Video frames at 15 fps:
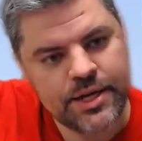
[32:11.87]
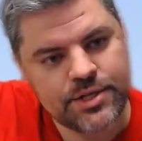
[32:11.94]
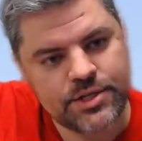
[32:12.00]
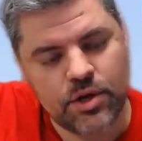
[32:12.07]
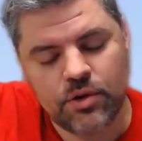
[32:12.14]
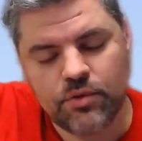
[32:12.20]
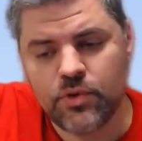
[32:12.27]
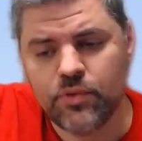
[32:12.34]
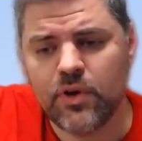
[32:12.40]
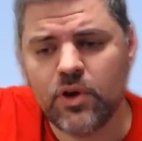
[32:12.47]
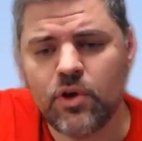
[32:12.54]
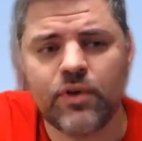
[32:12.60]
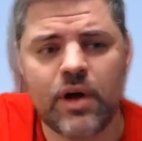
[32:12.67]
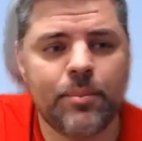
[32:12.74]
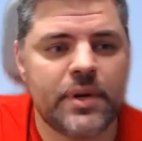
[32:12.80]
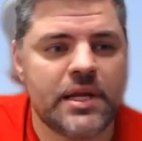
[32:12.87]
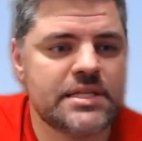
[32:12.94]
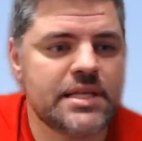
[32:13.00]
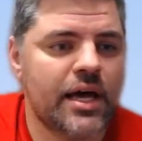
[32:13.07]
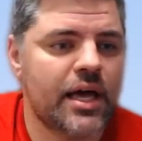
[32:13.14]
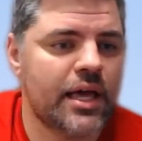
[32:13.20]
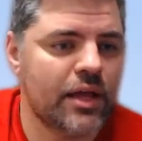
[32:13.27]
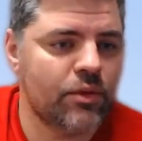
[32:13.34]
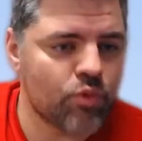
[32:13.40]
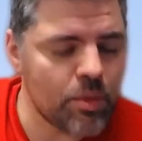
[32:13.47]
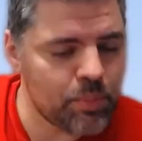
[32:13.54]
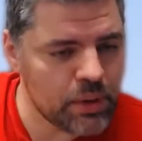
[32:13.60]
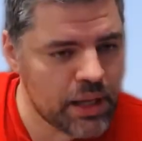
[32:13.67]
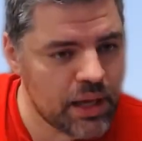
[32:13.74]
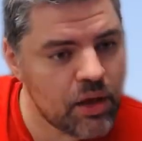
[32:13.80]
So if you think of companies like, again,
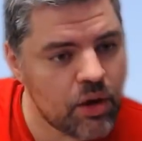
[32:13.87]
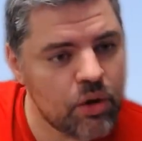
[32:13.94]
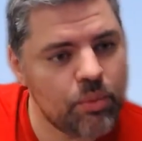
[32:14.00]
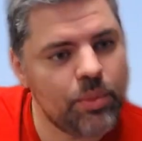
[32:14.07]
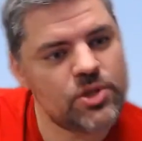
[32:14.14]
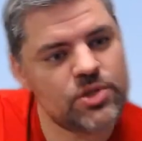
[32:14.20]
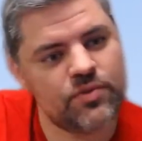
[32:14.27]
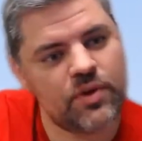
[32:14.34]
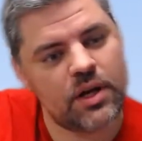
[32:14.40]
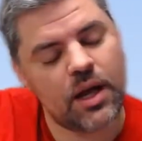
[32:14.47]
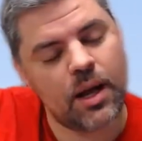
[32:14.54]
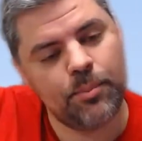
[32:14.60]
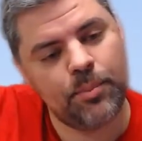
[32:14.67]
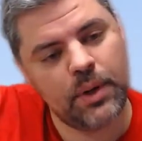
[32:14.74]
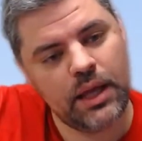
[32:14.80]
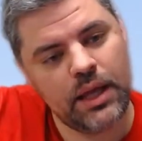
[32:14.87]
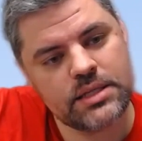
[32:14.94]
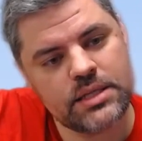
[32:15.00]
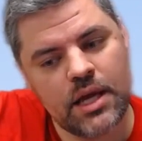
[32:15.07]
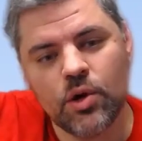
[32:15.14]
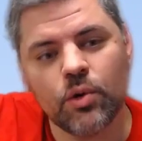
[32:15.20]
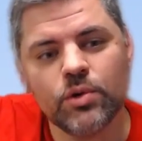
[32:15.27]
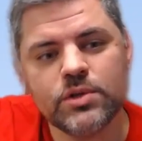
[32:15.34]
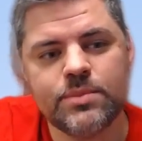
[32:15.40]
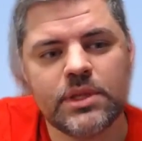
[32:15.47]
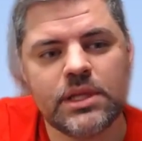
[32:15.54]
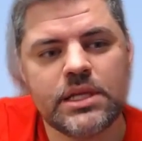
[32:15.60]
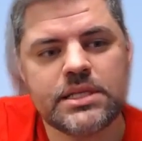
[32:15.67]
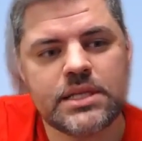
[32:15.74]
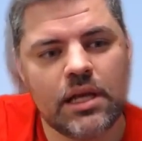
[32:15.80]
Rippling or a bunch of other companies, you're
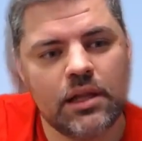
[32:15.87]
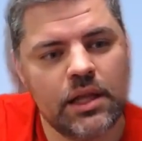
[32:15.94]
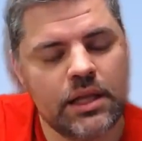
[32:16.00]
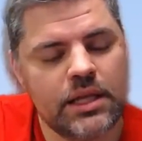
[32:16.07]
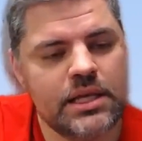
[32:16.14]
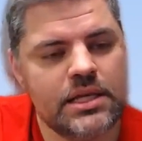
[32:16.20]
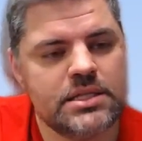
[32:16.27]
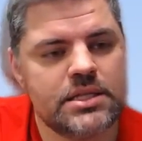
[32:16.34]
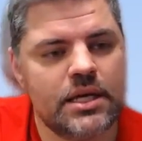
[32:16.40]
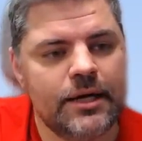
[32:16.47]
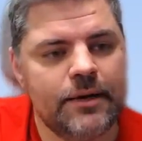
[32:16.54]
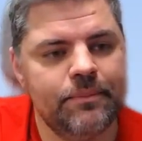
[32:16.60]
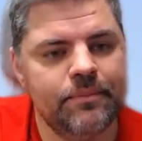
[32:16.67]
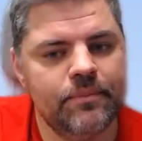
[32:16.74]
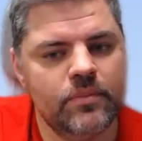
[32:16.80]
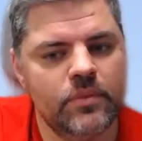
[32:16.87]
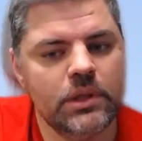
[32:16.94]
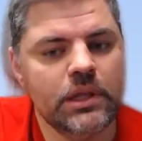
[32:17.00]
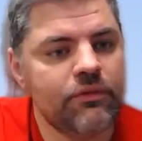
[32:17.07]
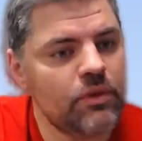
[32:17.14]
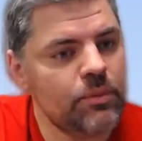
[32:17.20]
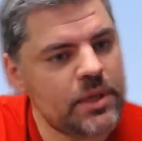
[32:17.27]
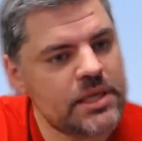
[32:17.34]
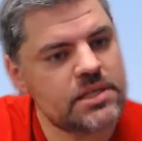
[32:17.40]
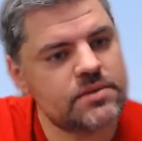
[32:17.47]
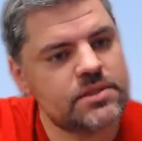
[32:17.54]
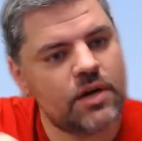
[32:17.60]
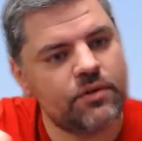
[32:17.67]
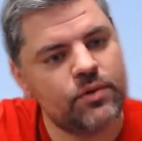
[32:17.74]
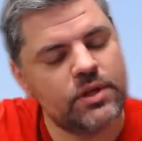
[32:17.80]
ultimately selling these different pieces of
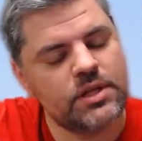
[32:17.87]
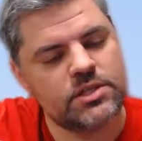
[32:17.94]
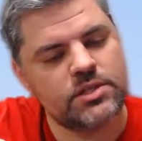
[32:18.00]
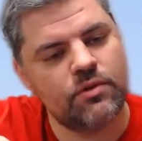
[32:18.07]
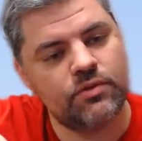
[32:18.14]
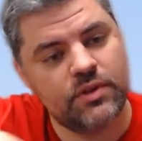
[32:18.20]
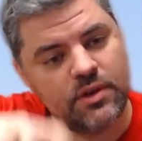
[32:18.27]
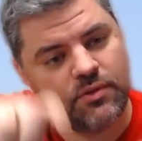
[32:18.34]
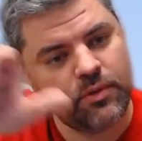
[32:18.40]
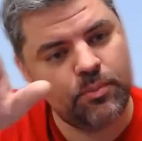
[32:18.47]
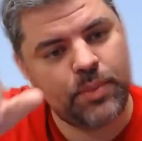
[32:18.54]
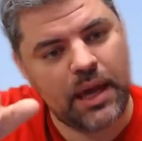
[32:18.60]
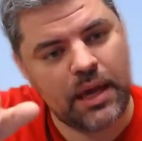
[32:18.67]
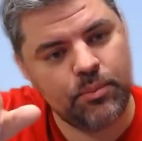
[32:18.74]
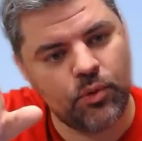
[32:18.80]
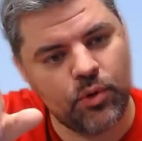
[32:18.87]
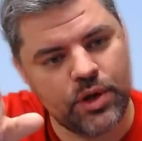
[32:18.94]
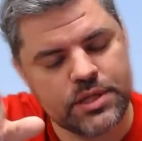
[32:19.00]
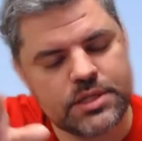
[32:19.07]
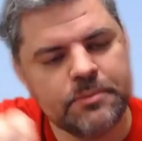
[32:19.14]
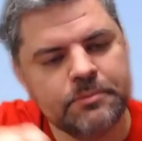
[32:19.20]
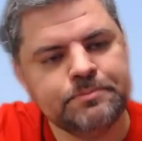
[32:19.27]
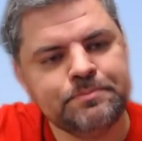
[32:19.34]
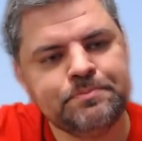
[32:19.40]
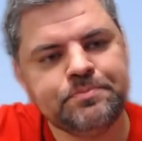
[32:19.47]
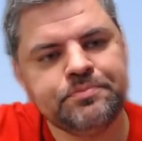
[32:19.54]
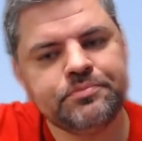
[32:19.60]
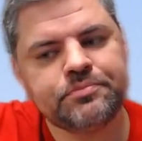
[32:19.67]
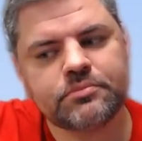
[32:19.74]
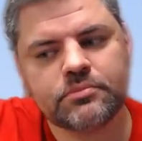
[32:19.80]
software that solve different pain points
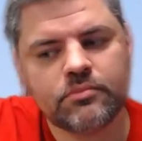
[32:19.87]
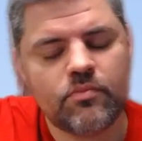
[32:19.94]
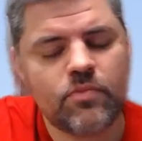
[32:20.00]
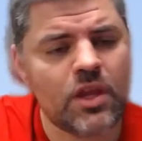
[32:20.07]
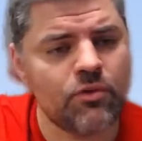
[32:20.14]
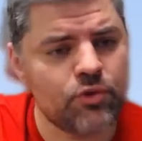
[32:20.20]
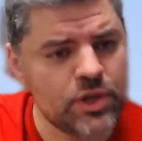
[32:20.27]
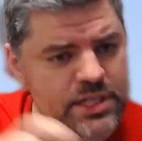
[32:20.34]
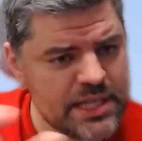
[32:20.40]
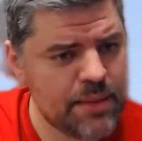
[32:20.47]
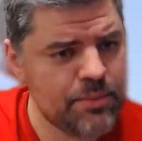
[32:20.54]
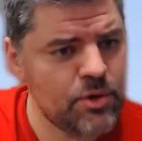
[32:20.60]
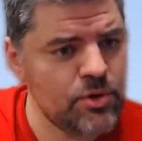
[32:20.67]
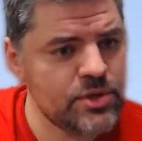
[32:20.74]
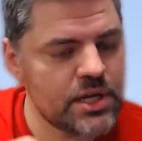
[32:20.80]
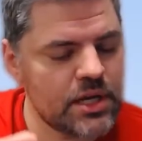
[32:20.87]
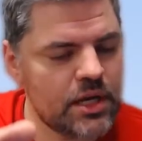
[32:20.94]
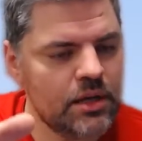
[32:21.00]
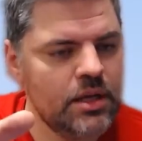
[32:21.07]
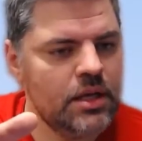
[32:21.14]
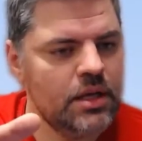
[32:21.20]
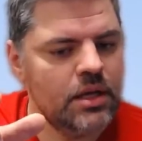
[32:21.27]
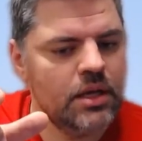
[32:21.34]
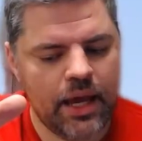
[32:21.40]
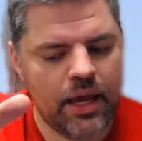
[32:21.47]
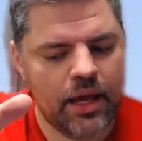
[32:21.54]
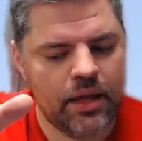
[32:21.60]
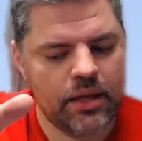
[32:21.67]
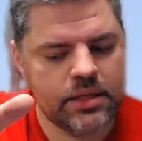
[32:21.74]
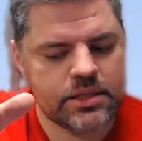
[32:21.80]
for the same user.
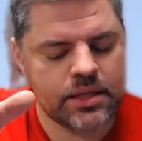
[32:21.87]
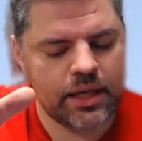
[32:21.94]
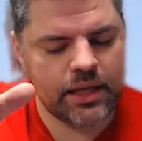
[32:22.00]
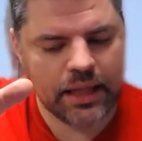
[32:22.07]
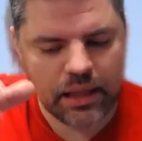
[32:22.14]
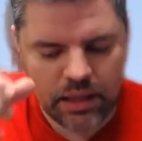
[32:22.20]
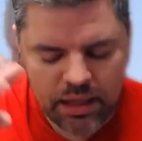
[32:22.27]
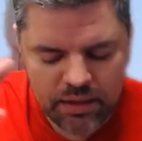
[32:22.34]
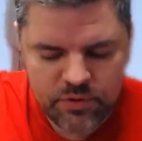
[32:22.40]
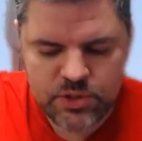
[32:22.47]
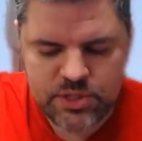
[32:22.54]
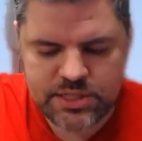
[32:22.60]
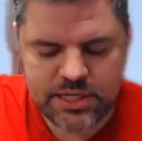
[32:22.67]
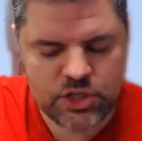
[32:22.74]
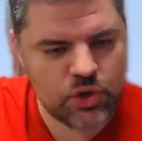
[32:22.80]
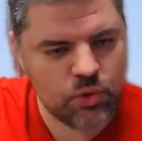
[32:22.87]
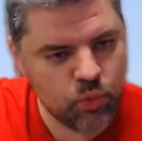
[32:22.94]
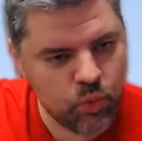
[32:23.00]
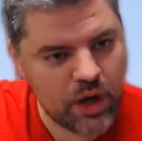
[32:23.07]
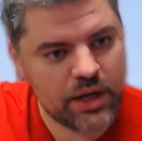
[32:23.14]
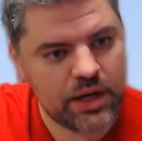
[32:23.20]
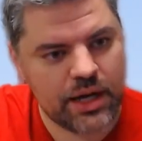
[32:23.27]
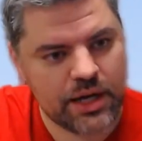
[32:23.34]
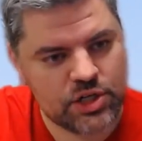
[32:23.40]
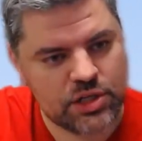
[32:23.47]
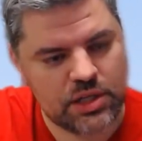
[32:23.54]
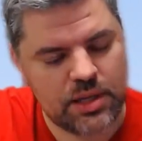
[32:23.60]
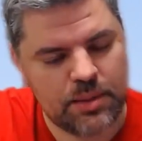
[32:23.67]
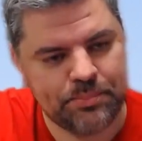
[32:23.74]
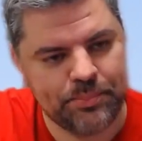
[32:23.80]
And a lot of users actually want
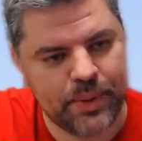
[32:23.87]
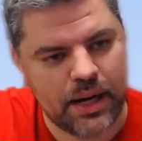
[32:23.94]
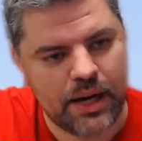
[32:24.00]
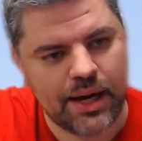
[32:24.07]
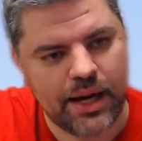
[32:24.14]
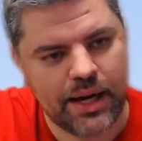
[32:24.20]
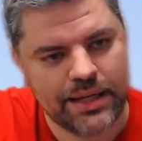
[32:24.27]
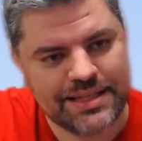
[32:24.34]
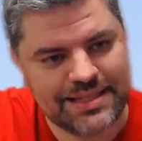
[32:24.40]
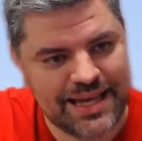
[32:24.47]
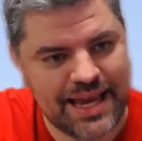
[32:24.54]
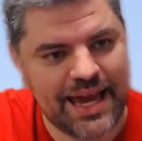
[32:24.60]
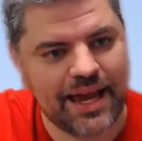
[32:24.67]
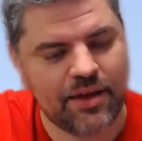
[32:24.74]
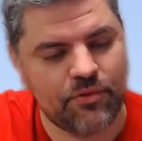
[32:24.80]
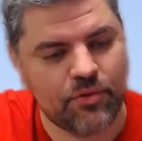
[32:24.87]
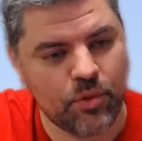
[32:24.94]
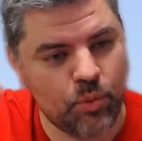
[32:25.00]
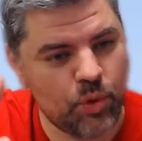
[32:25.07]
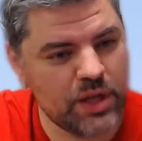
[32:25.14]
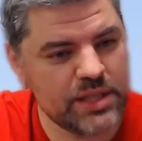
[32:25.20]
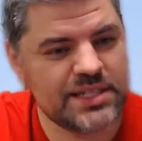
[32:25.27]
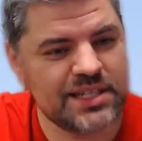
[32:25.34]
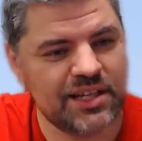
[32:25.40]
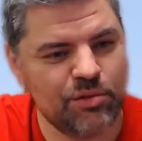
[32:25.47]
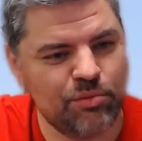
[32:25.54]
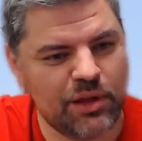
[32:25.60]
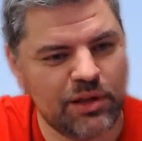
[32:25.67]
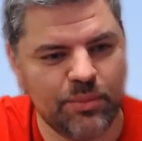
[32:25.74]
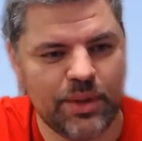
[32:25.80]
to buy tech from one single
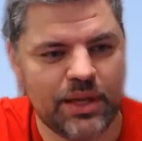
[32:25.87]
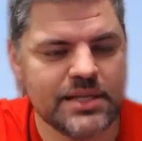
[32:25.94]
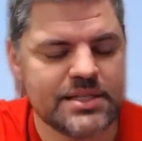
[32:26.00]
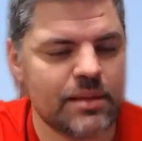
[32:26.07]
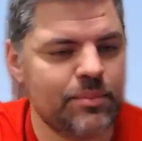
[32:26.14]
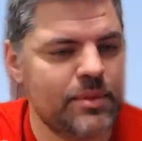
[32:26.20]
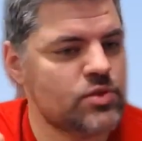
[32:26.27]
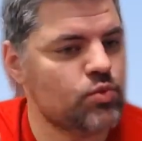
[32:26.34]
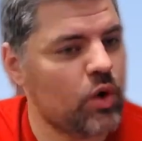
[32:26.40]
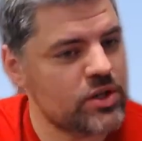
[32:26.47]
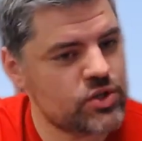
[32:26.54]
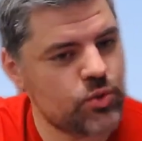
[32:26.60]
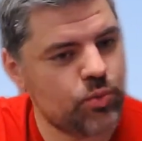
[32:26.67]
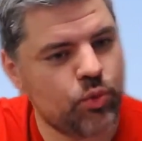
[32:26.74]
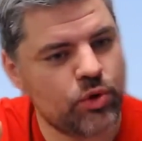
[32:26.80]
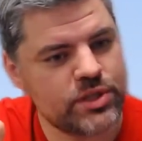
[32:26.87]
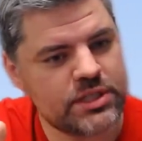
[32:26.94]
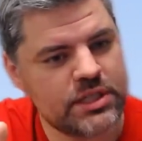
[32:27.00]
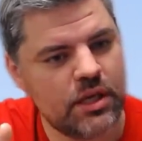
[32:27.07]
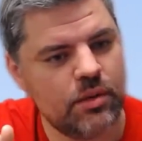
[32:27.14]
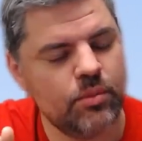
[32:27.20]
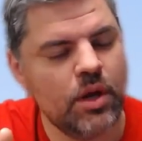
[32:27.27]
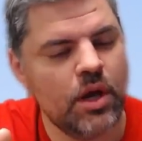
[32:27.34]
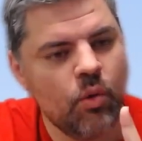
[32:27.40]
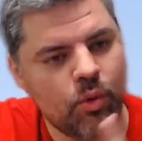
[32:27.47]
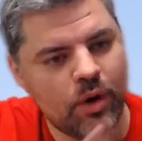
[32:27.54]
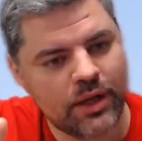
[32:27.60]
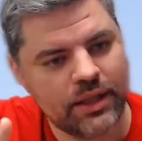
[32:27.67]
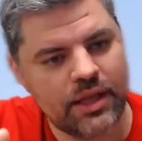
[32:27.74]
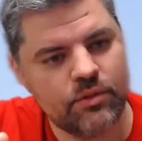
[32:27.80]
vendor, because that means one support team,
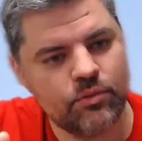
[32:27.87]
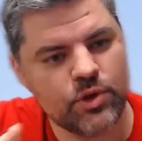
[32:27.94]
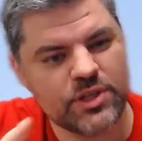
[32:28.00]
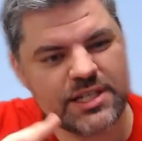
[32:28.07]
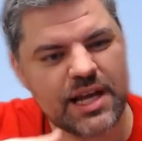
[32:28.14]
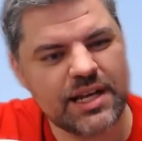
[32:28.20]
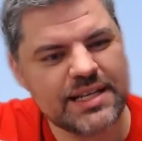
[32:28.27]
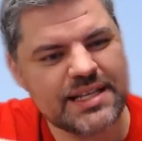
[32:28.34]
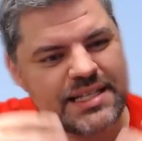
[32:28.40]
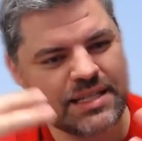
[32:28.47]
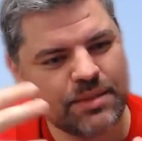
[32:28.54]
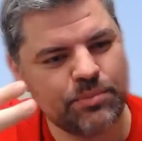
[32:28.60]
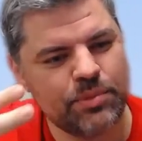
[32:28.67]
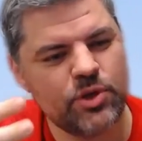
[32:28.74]
one invoice. It's kind of simpler.